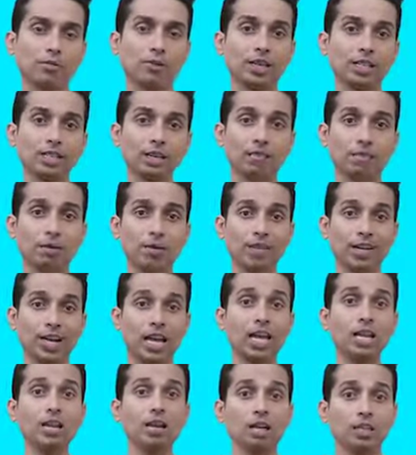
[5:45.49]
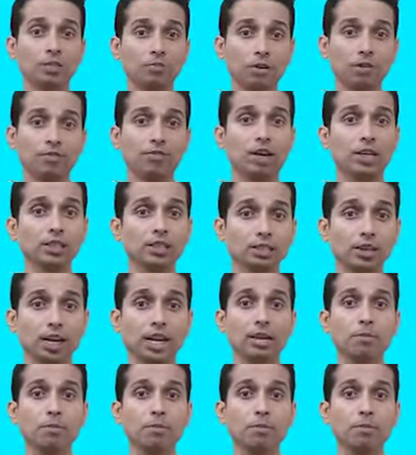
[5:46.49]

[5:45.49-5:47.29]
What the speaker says: For example, when I lost my father,